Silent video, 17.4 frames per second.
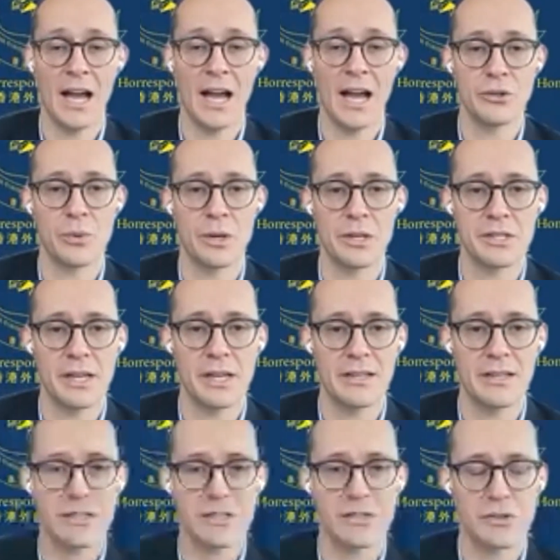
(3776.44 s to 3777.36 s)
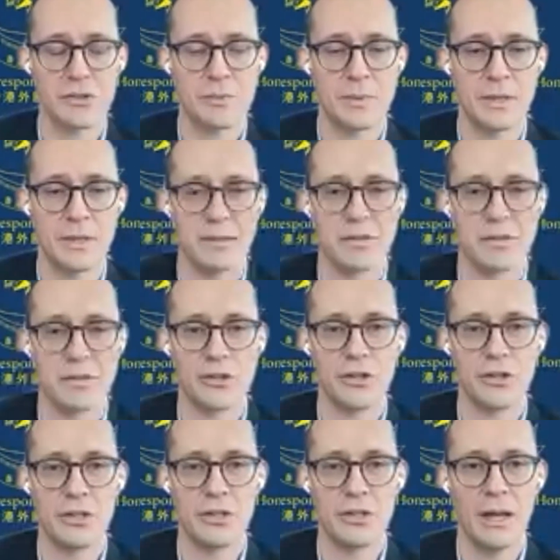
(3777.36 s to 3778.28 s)
just want to say this has just been
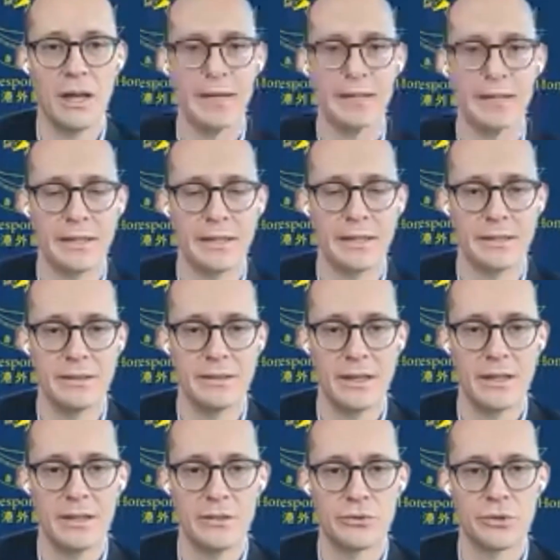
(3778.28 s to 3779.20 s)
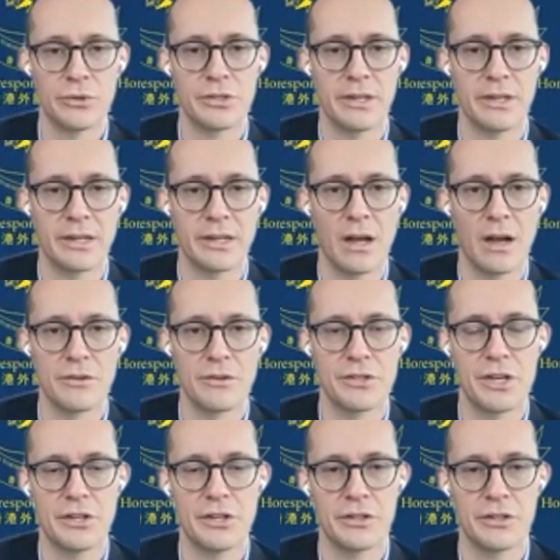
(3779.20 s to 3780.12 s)
such an enlightening and interesting
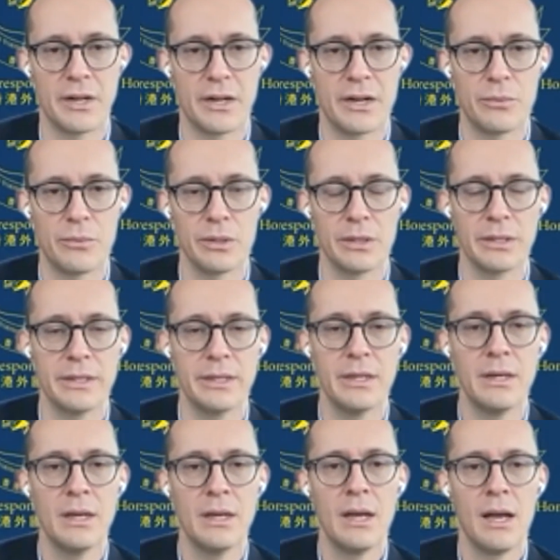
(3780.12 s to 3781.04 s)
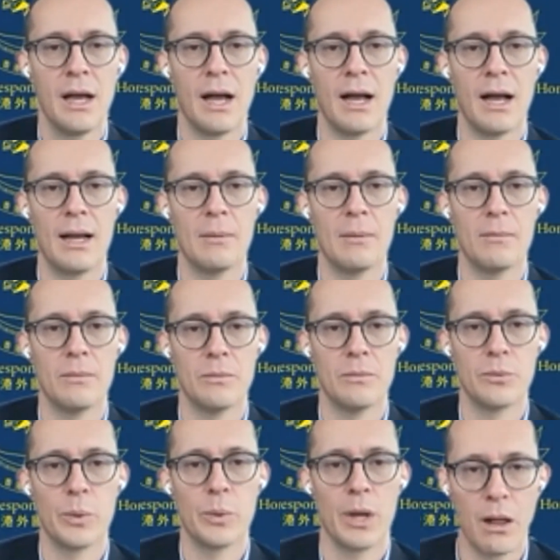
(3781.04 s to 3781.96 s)
conversation, and I really,
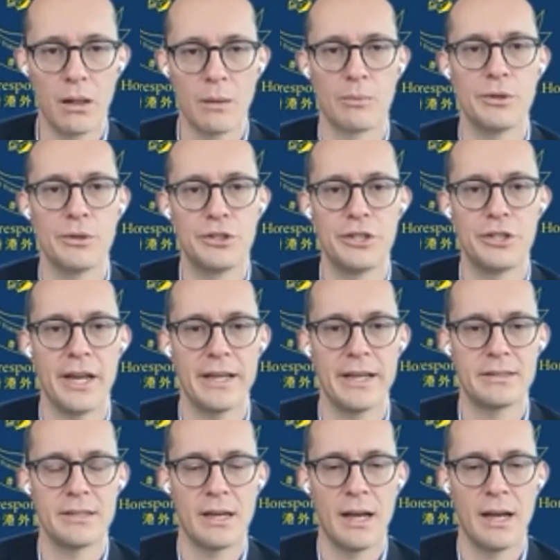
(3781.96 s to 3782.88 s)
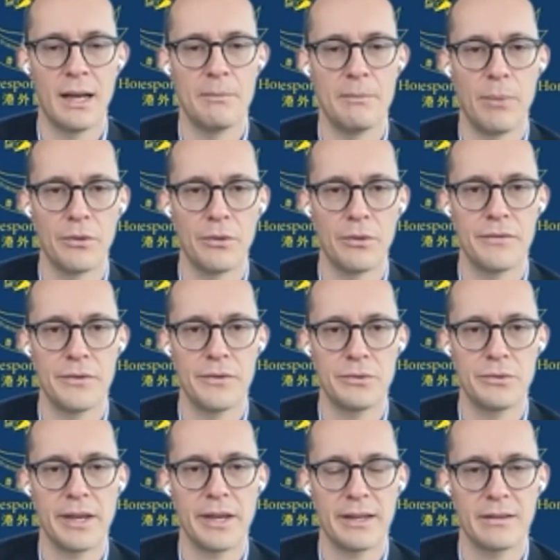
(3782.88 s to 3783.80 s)
we all appreciate both of
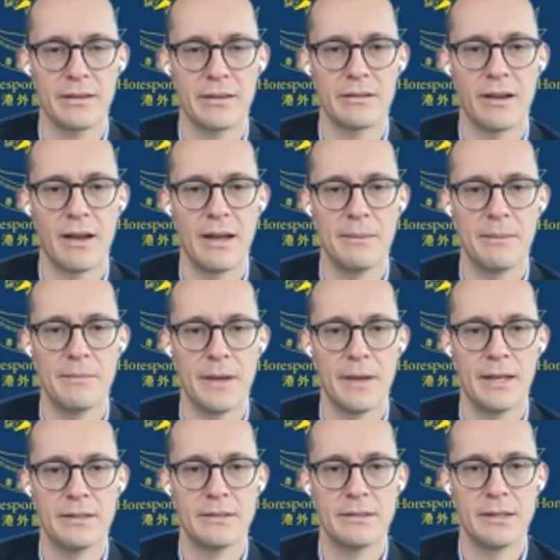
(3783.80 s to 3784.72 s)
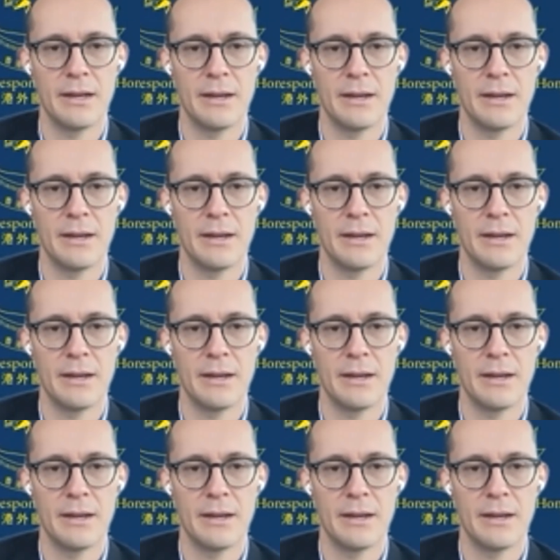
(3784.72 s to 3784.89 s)
you taking the time and